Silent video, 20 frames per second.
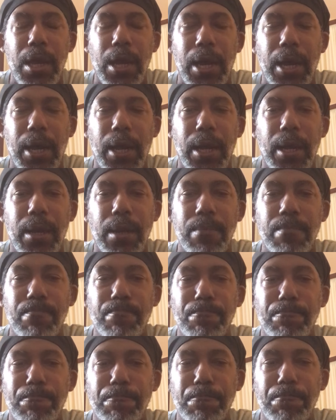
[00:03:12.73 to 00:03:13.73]

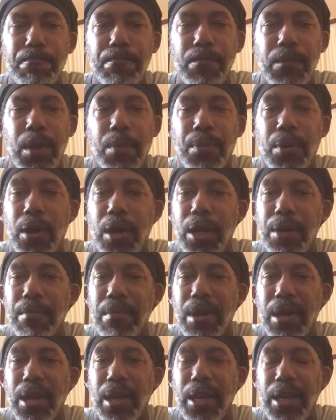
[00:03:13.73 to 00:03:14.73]
Um, upon
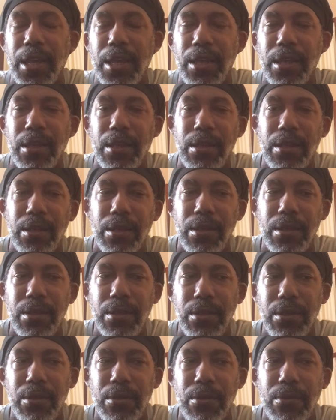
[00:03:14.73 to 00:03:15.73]

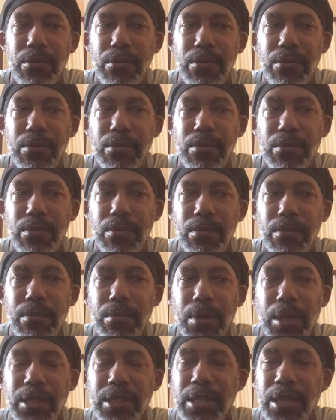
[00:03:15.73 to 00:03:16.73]
my
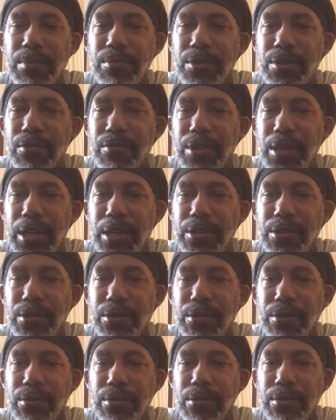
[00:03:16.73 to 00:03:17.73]
attempt to
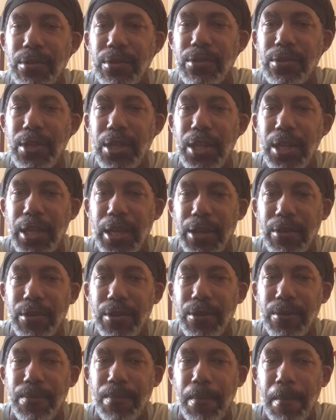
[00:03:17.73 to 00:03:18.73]
re-enter the seating
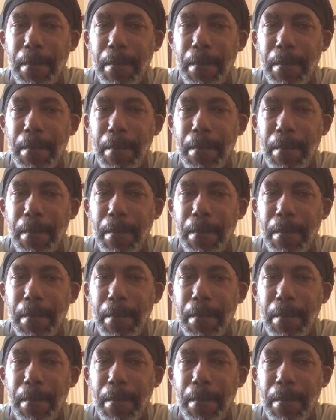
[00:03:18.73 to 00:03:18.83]
area,